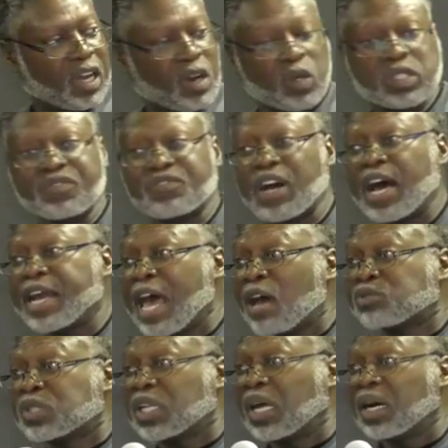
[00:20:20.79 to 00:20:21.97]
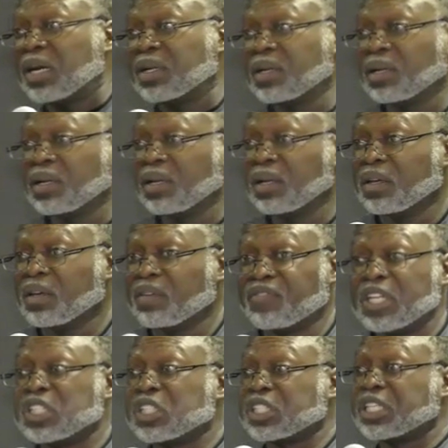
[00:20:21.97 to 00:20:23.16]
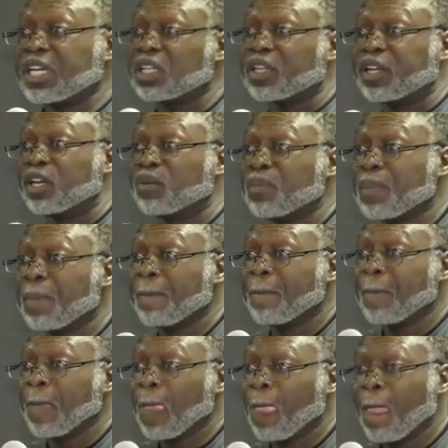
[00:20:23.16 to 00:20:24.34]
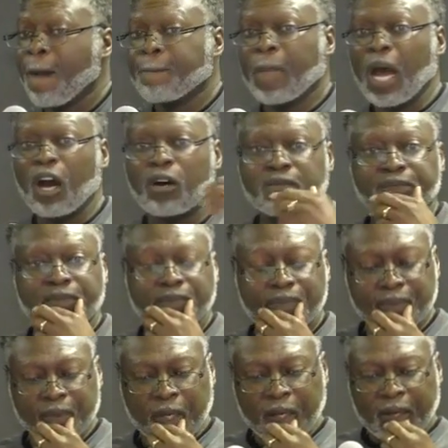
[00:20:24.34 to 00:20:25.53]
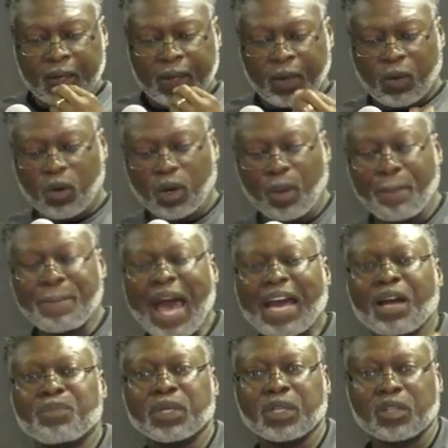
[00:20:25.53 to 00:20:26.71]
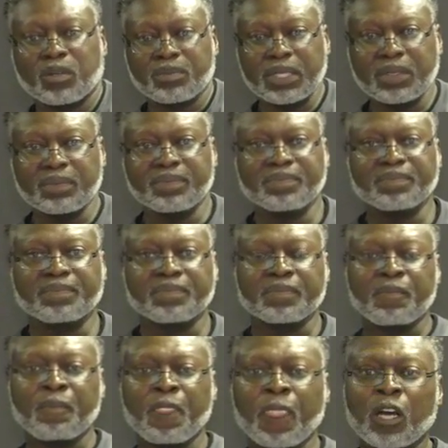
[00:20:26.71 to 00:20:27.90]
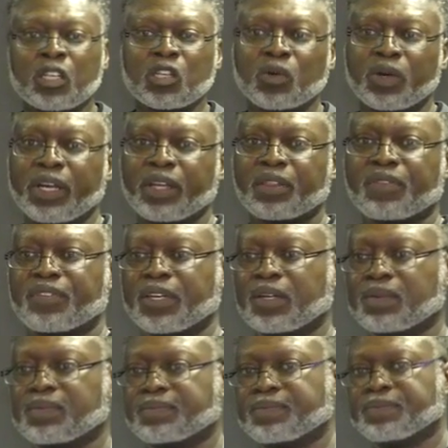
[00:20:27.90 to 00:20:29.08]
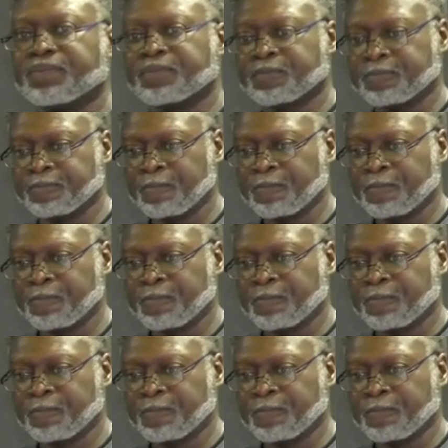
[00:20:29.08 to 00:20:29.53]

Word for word: goes and finds Absalom. Finished killing him. Mm. Now, we're going to back up a little bit to Ahithophel. Mm.